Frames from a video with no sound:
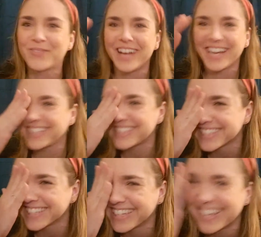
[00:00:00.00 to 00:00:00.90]
mind.
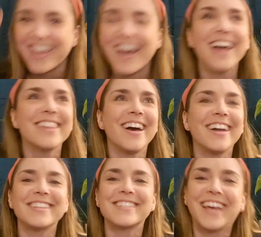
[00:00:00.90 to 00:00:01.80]
I
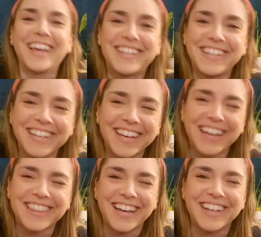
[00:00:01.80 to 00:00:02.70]

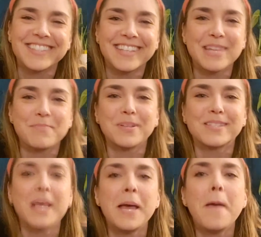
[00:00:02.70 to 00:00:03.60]
thought it said he puts
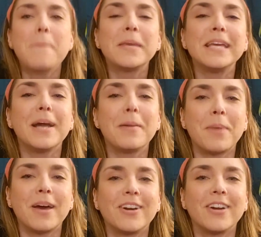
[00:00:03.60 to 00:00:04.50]
peanut
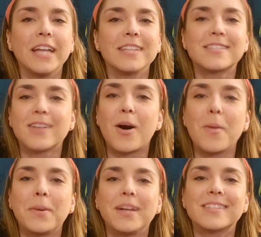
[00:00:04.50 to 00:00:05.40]
butter and
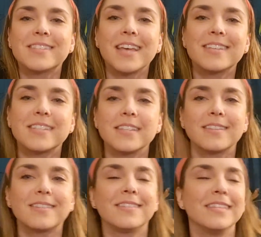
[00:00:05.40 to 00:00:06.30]
salt, but it says
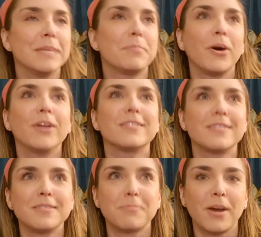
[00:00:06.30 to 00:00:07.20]
he put
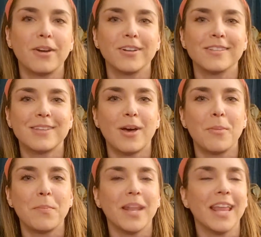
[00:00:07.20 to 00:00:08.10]
butter and
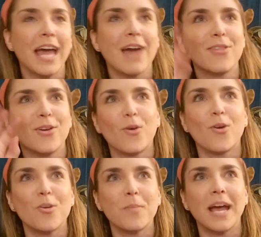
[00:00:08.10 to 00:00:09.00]
salt. But like out of the
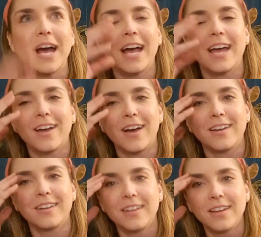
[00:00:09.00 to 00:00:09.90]
corner of my eye, I
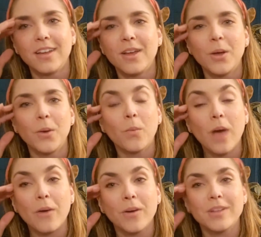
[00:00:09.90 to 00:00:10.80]
got,
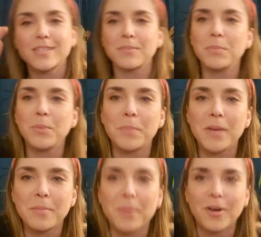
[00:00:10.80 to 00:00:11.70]
wow, could someone put
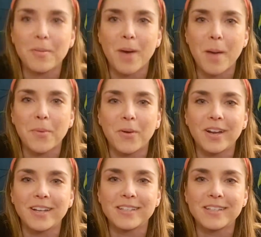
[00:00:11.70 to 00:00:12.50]
peanut butter on popcorn and